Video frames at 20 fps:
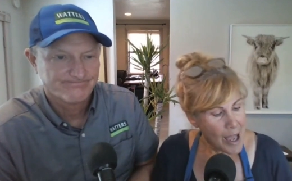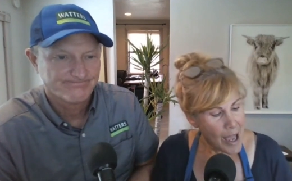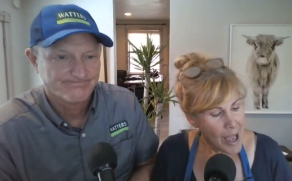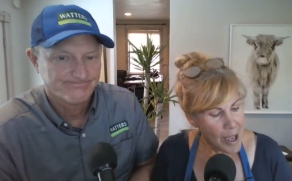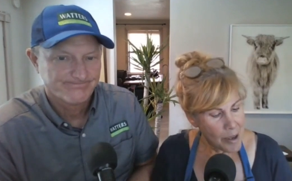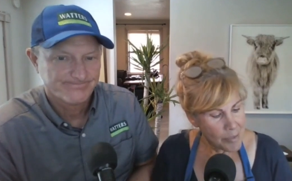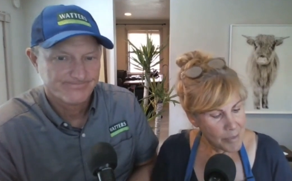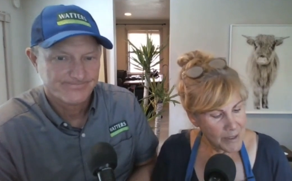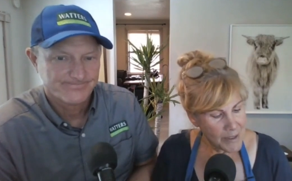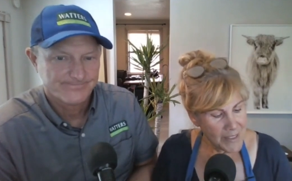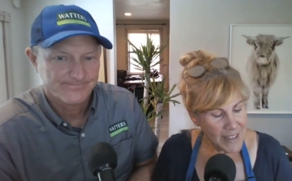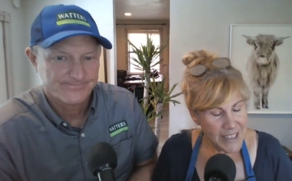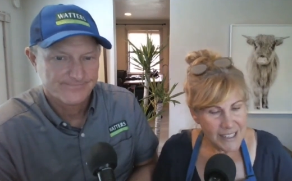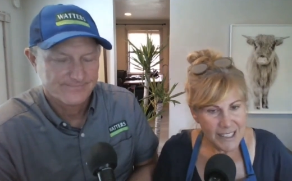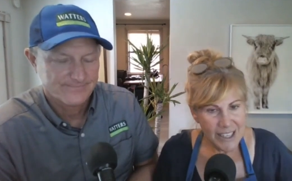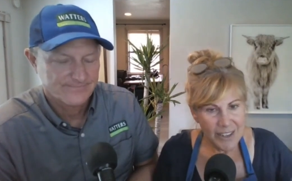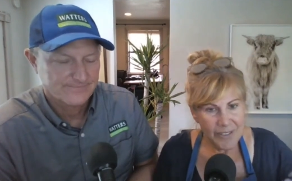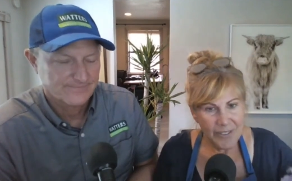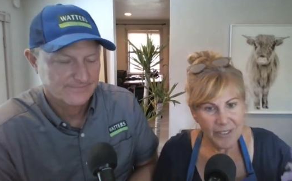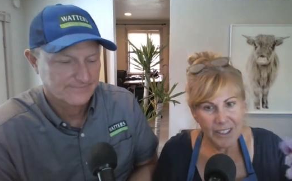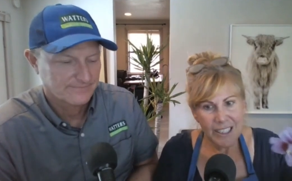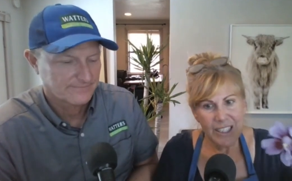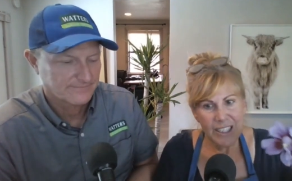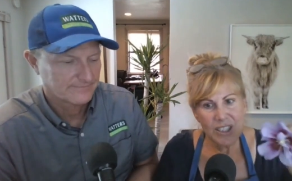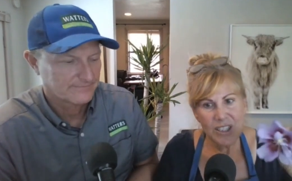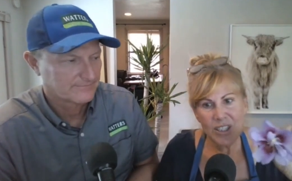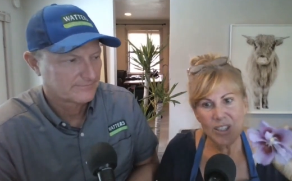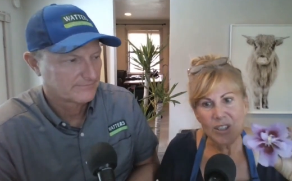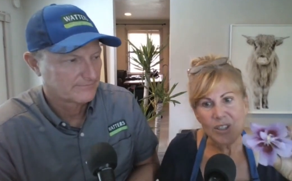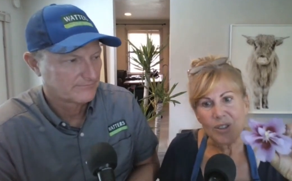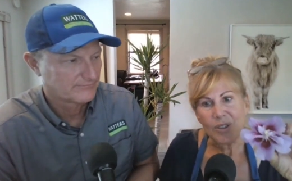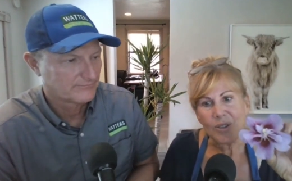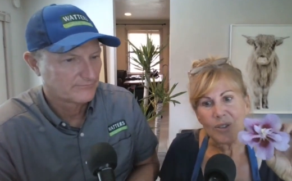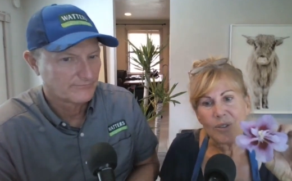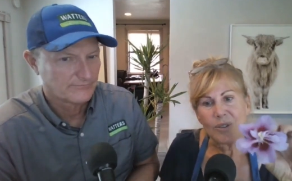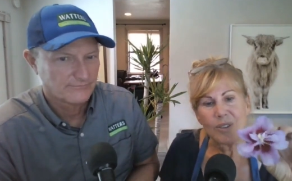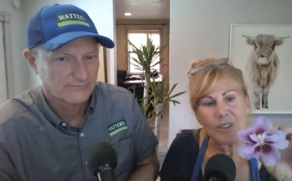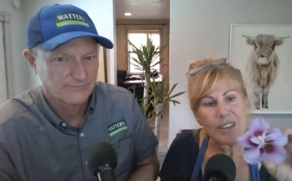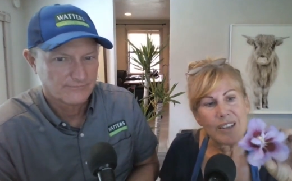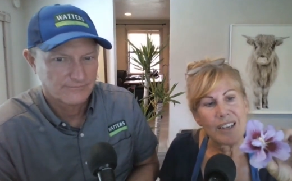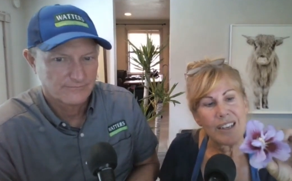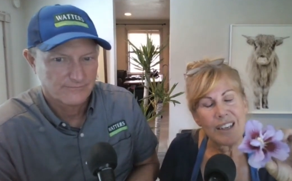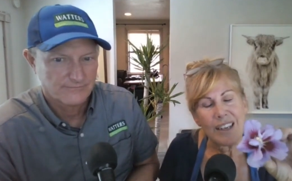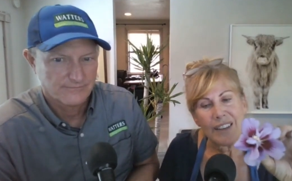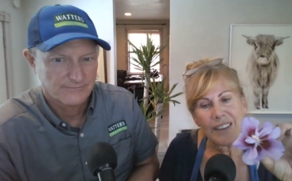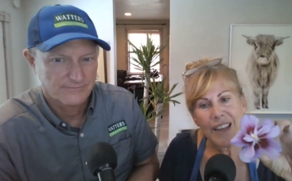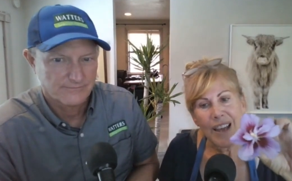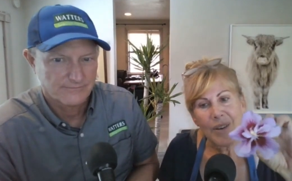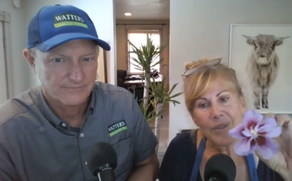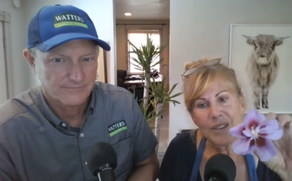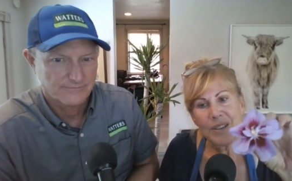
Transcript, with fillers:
Speaker 1: Um, but these definitely do and that